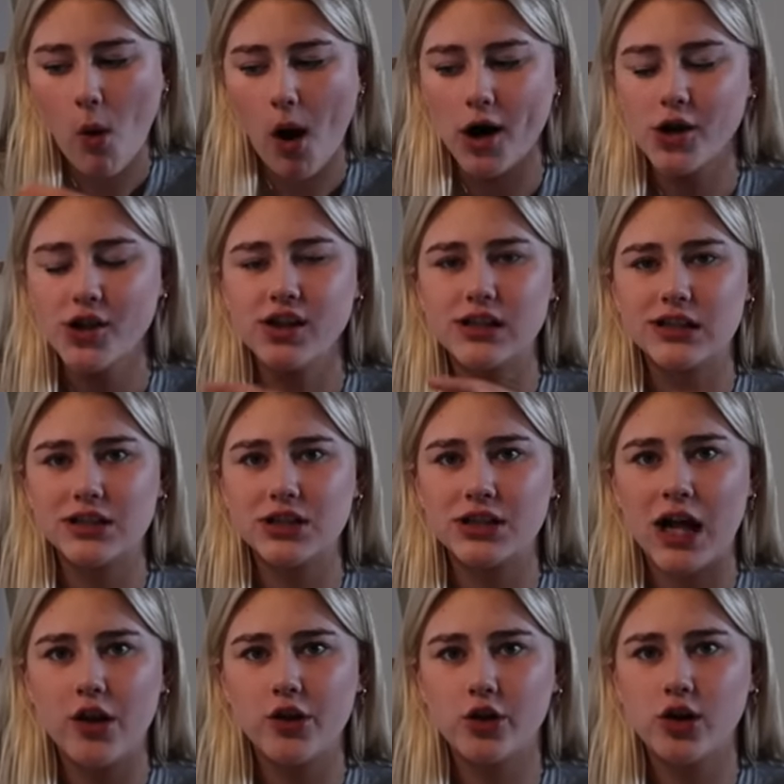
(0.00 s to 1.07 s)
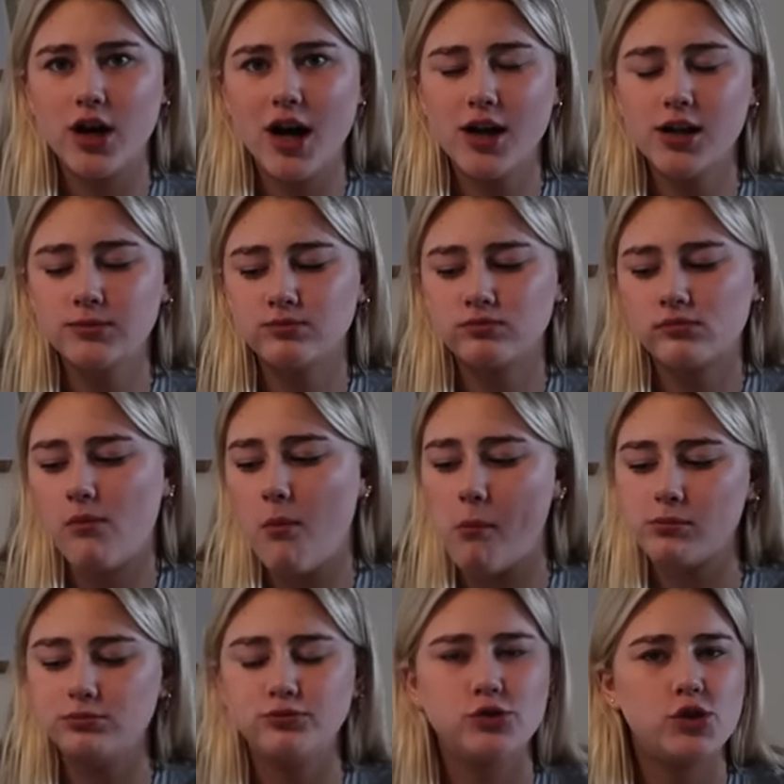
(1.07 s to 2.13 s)
I don't listen to Tyler the Creator.
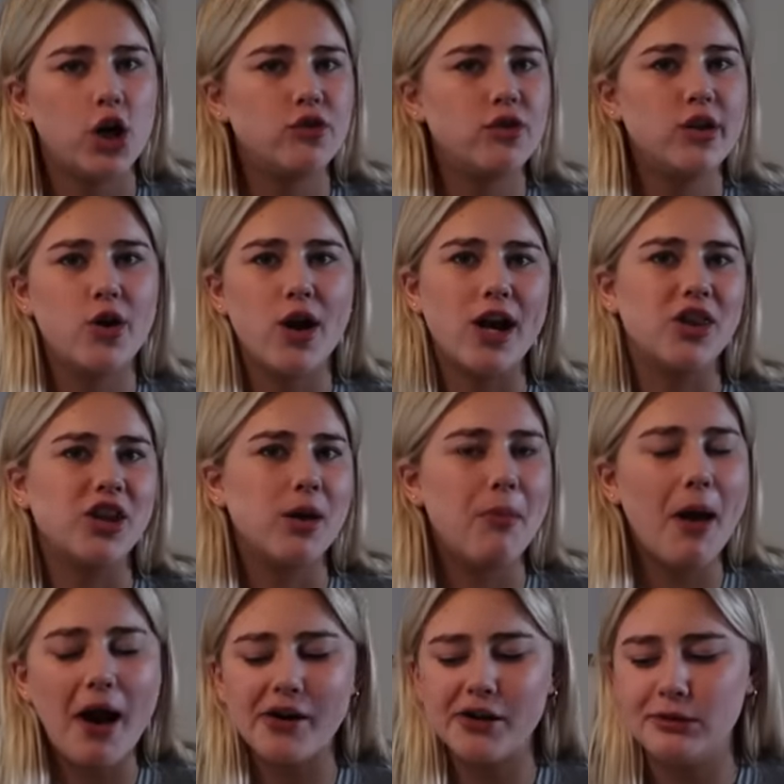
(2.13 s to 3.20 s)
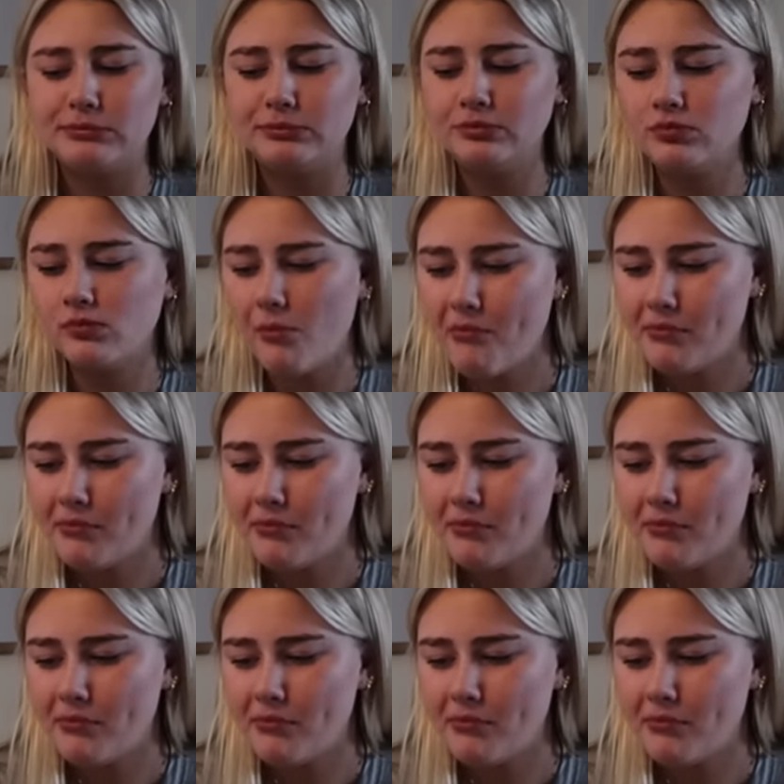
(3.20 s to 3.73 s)
Don't really know anything about him.